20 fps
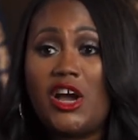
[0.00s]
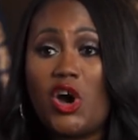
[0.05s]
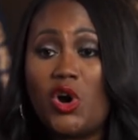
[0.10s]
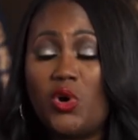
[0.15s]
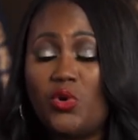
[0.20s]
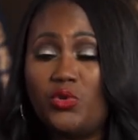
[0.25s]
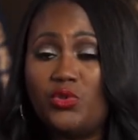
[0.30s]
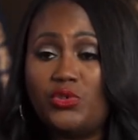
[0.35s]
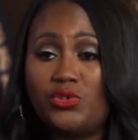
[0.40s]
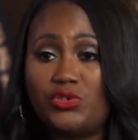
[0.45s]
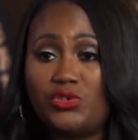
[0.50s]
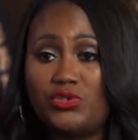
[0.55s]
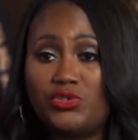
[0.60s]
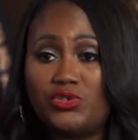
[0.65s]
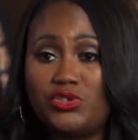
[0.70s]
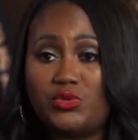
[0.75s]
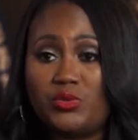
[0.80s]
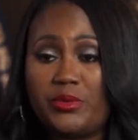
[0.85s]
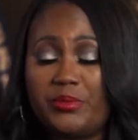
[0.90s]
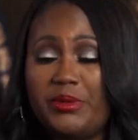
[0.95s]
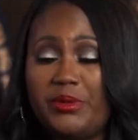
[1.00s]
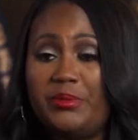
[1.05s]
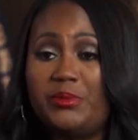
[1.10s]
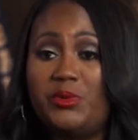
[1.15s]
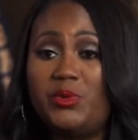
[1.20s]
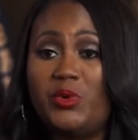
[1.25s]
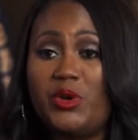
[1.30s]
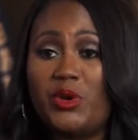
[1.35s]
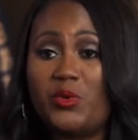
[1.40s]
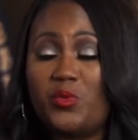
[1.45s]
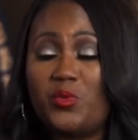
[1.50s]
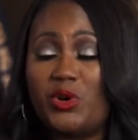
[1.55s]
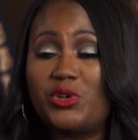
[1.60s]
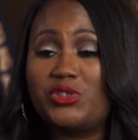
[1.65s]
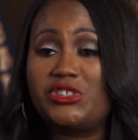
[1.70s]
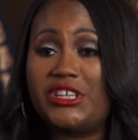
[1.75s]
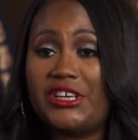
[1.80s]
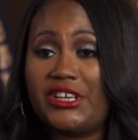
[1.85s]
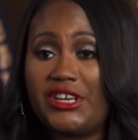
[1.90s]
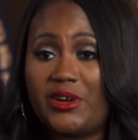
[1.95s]
owners were people who had
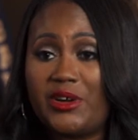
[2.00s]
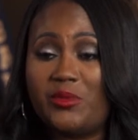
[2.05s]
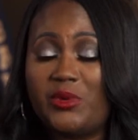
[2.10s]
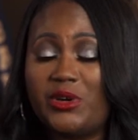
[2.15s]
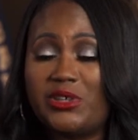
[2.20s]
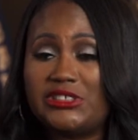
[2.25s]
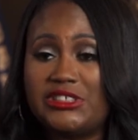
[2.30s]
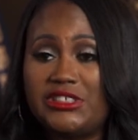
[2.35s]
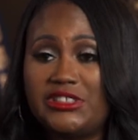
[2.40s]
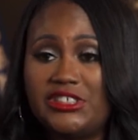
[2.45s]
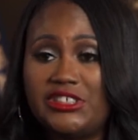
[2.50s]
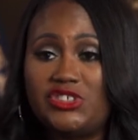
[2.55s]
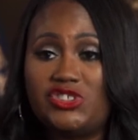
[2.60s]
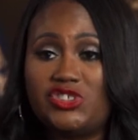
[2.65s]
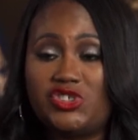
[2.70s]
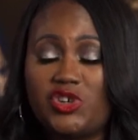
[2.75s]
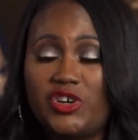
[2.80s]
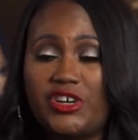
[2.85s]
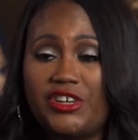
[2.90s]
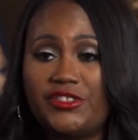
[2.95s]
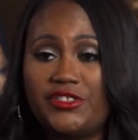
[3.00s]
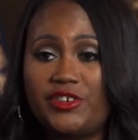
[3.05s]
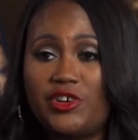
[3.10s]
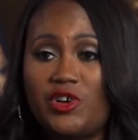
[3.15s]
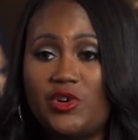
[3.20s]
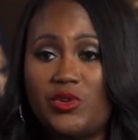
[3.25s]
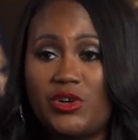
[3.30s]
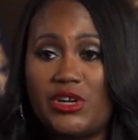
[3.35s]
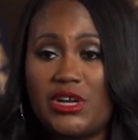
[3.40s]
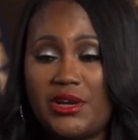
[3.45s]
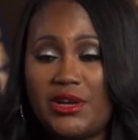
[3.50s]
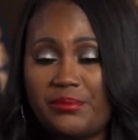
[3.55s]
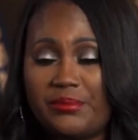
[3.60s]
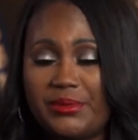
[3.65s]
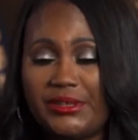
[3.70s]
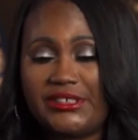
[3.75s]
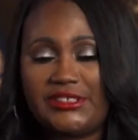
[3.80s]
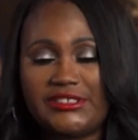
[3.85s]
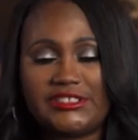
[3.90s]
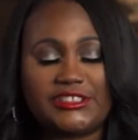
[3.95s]
worked at networks and then started their own
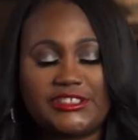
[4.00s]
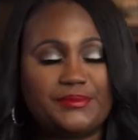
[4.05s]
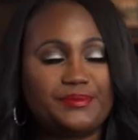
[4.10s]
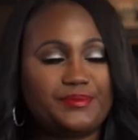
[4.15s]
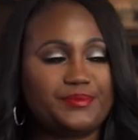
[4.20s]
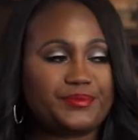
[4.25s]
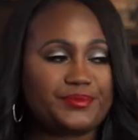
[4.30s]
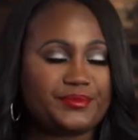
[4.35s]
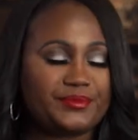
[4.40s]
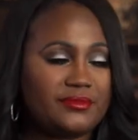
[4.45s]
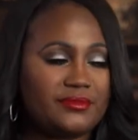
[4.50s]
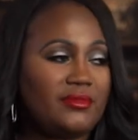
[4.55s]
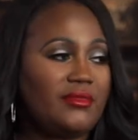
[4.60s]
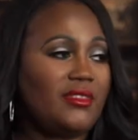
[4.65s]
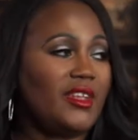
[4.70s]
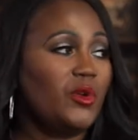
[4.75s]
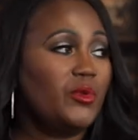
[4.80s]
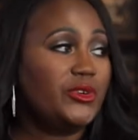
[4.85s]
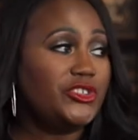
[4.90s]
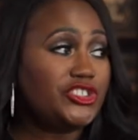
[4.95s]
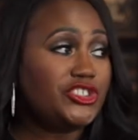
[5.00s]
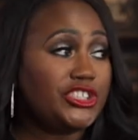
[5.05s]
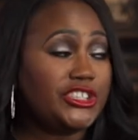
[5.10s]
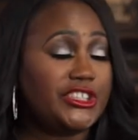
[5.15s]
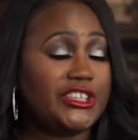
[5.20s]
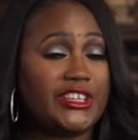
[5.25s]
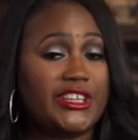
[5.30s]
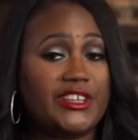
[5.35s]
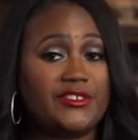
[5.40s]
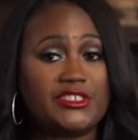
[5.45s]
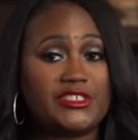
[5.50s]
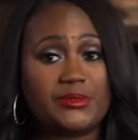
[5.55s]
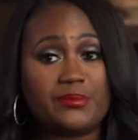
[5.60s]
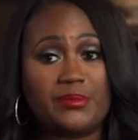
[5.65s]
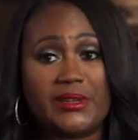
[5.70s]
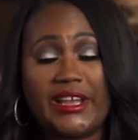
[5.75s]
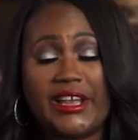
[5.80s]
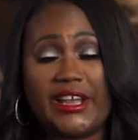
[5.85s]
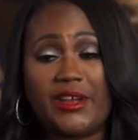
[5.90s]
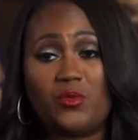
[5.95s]
company, which could
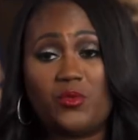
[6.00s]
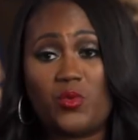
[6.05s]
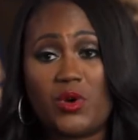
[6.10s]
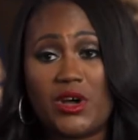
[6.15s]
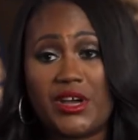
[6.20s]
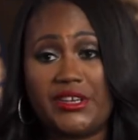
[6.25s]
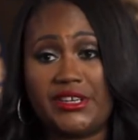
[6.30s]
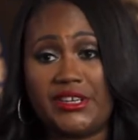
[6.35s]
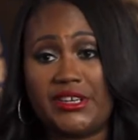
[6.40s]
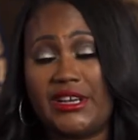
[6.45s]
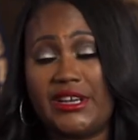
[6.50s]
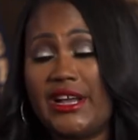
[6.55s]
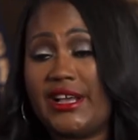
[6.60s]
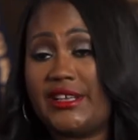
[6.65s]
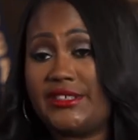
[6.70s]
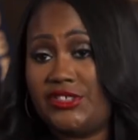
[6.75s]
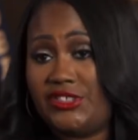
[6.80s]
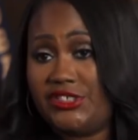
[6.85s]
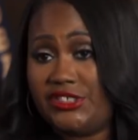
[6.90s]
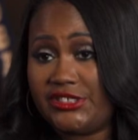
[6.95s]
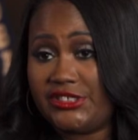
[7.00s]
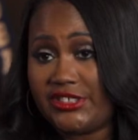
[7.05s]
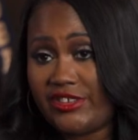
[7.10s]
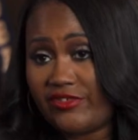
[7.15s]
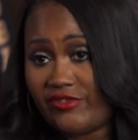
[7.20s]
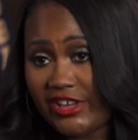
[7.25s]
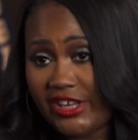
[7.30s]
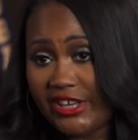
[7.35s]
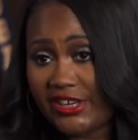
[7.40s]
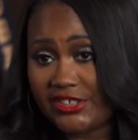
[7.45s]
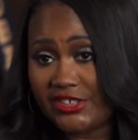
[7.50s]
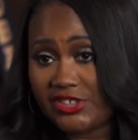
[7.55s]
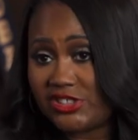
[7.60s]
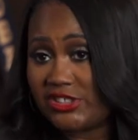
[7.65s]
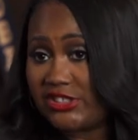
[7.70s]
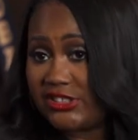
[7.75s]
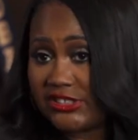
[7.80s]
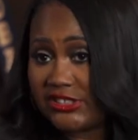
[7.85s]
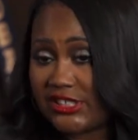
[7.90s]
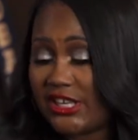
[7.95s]
explain Wanda and I the disadvantage,
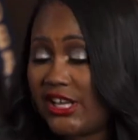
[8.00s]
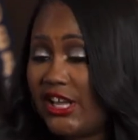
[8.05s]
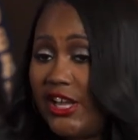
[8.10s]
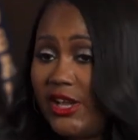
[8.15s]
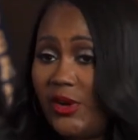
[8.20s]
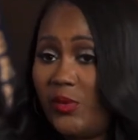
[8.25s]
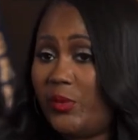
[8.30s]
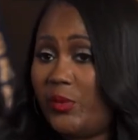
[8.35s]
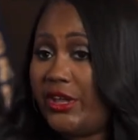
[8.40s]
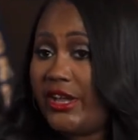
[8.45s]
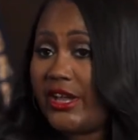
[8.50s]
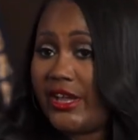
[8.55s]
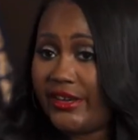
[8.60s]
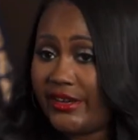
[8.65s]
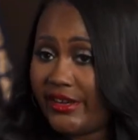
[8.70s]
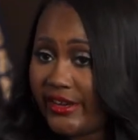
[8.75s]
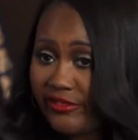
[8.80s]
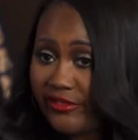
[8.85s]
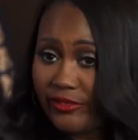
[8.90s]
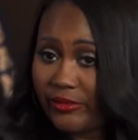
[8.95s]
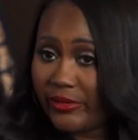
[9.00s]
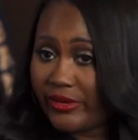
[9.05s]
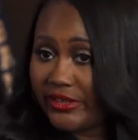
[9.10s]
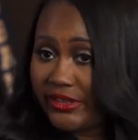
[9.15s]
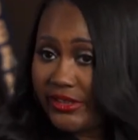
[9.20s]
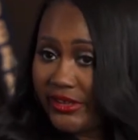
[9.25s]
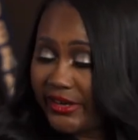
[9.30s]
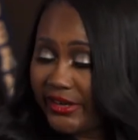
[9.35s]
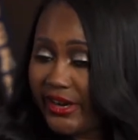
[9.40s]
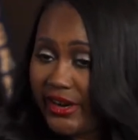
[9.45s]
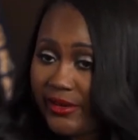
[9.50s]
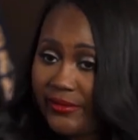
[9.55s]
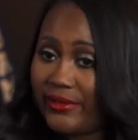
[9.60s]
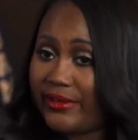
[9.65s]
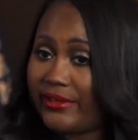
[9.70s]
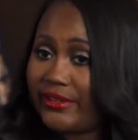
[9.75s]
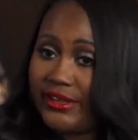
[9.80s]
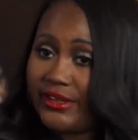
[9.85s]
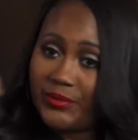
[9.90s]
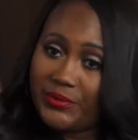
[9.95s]
because we had never worked at a
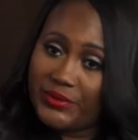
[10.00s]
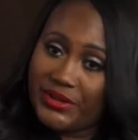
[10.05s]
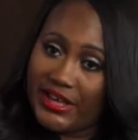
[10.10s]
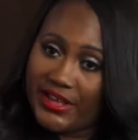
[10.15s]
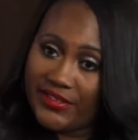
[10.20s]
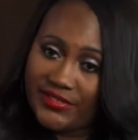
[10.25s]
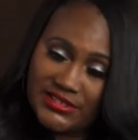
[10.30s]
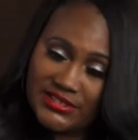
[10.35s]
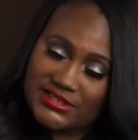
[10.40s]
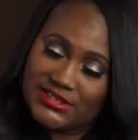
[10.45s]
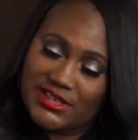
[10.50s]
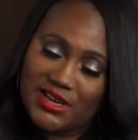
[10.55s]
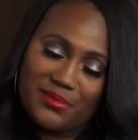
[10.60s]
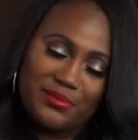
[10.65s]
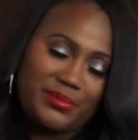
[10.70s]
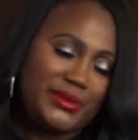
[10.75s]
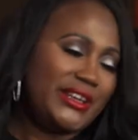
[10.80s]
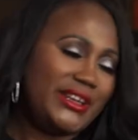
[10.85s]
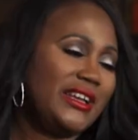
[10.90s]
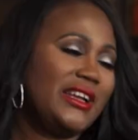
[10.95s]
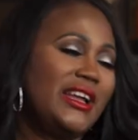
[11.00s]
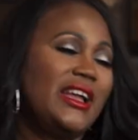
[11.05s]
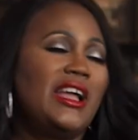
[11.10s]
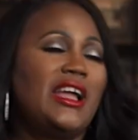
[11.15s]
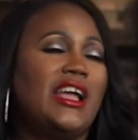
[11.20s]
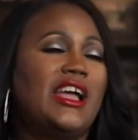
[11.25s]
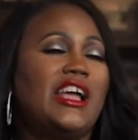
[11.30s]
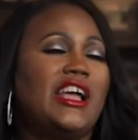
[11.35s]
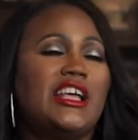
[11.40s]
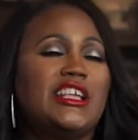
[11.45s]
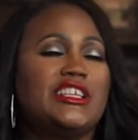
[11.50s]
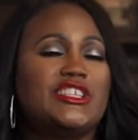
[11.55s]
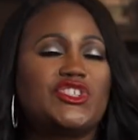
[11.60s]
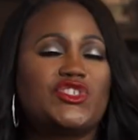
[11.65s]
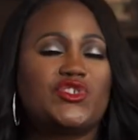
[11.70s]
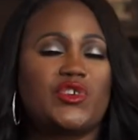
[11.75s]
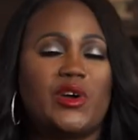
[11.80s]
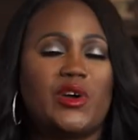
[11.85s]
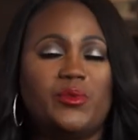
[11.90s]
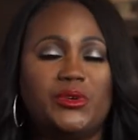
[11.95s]
network and we had this company.
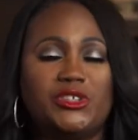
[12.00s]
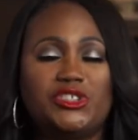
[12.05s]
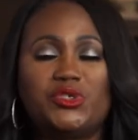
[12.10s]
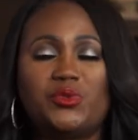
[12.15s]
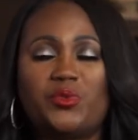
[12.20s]
So I went